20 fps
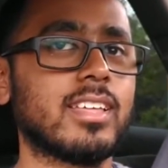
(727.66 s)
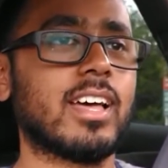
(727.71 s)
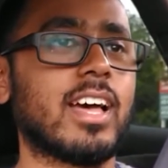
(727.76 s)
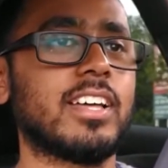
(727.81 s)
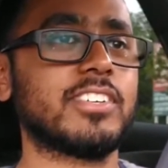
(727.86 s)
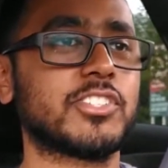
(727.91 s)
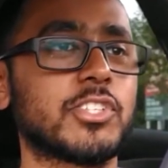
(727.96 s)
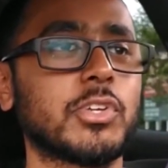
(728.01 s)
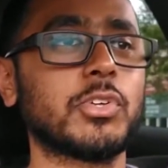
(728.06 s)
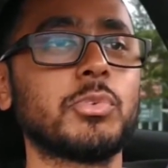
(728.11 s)
I'll
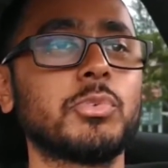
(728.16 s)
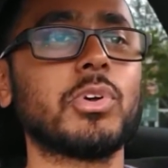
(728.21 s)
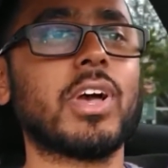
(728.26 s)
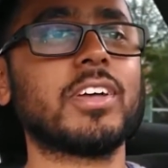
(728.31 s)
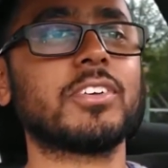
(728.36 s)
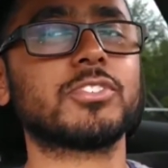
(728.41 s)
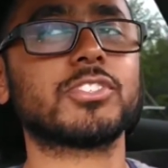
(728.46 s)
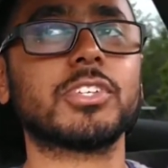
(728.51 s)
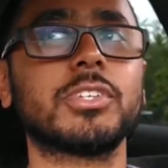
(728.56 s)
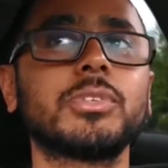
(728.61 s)

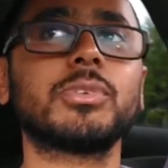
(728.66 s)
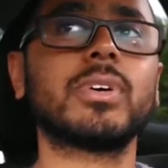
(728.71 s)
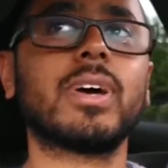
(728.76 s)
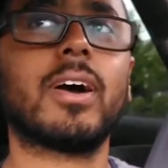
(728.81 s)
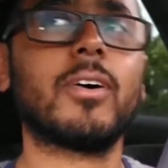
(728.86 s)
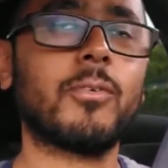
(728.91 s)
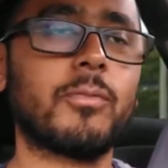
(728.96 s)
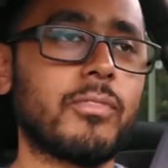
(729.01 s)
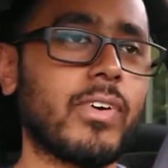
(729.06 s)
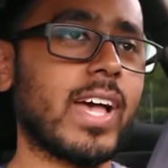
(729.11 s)
show you how
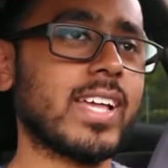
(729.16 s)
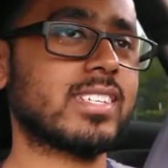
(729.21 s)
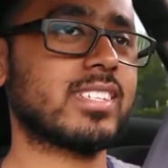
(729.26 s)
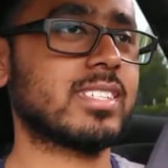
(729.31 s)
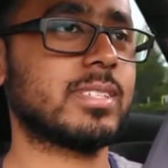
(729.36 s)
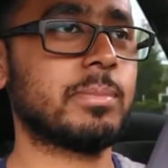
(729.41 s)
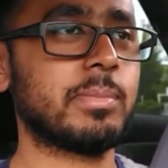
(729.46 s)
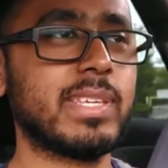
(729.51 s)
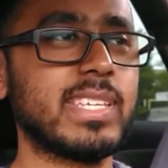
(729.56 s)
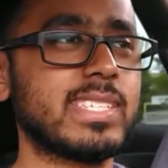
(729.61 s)
fast
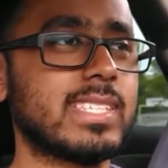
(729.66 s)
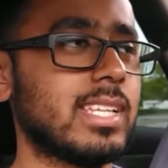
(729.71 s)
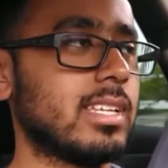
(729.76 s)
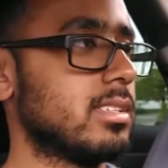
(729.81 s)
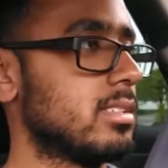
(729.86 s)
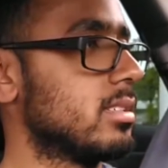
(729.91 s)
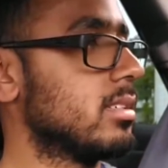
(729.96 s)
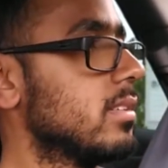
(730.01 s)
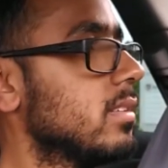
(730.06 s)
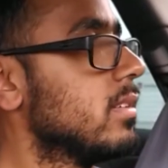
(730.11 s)
this beast
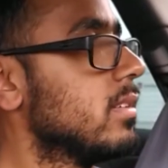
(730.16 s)
is.